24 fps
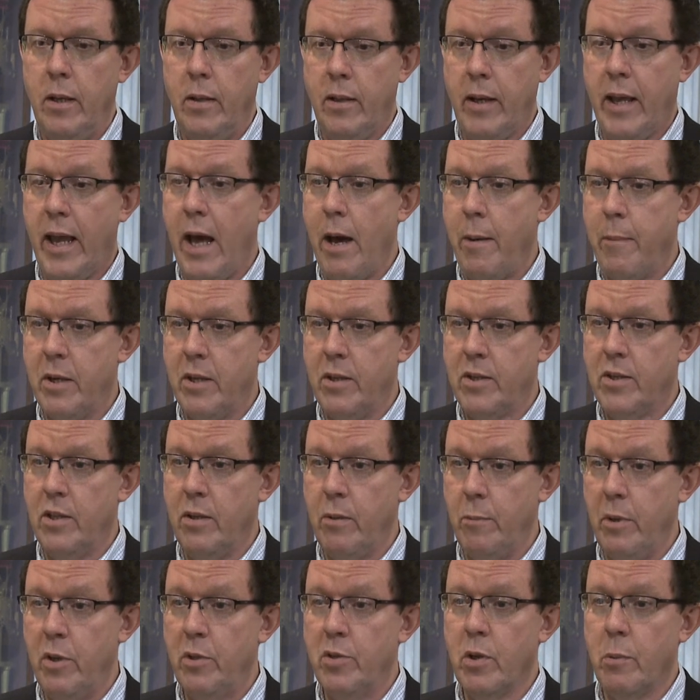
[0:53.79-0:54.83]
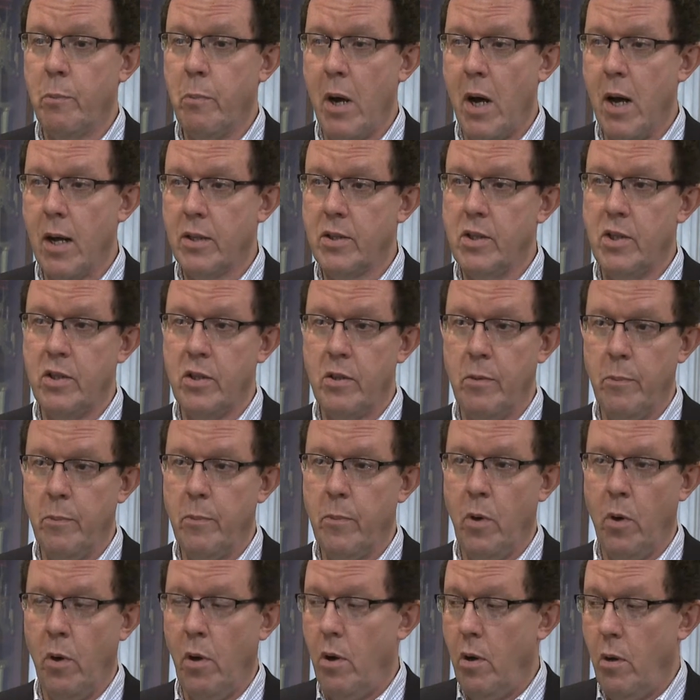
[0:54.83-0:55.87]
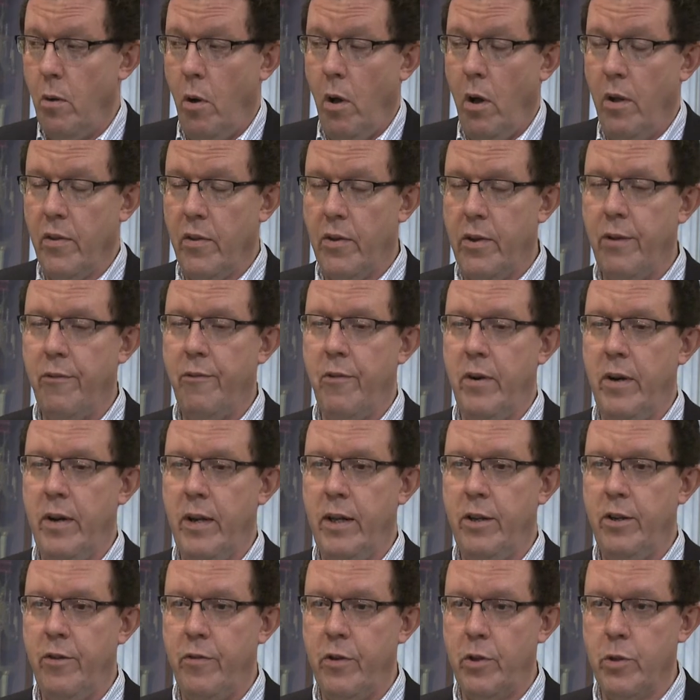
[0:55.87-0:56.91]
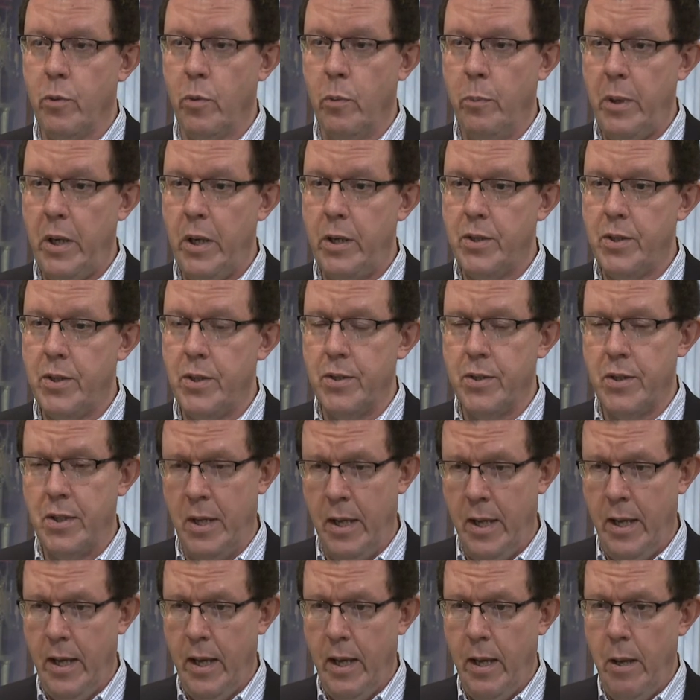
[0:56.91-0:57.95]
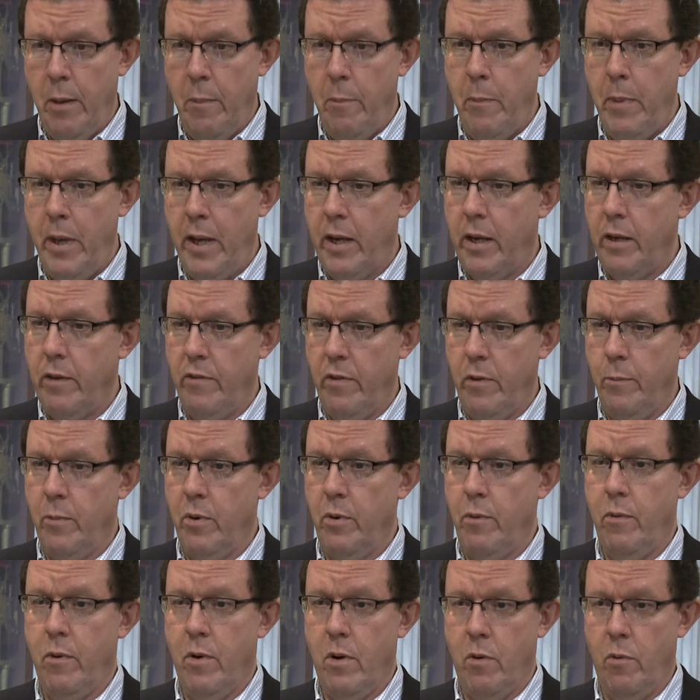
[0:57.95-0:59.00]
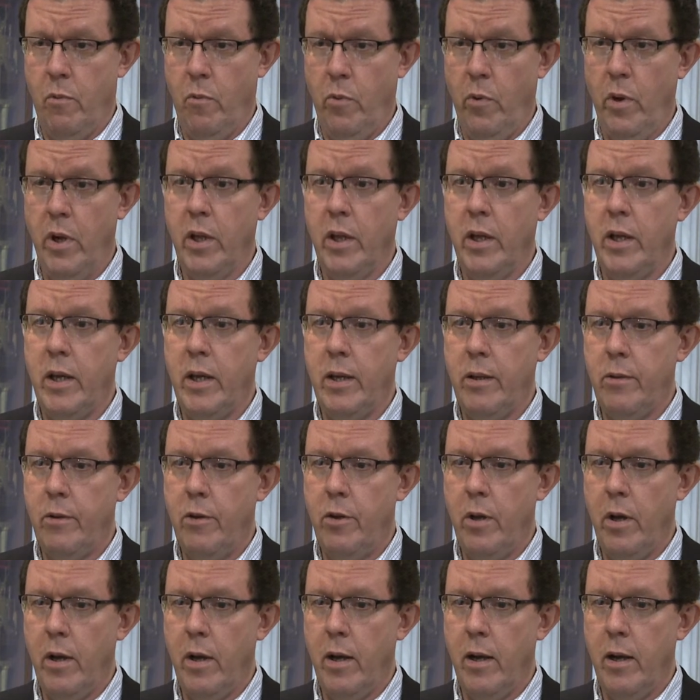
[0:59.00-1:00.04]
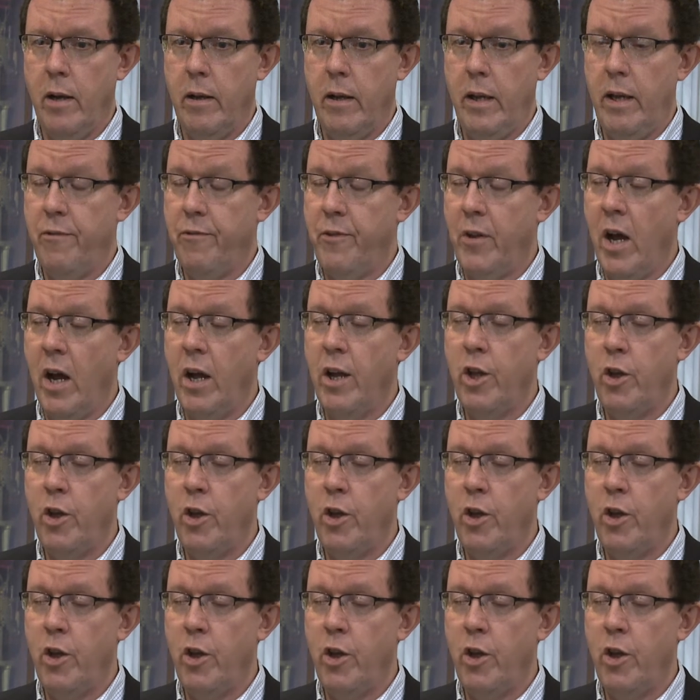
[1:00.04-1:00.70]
cabinets and the music boxes and all the different individual pieces. Many of them are really, if not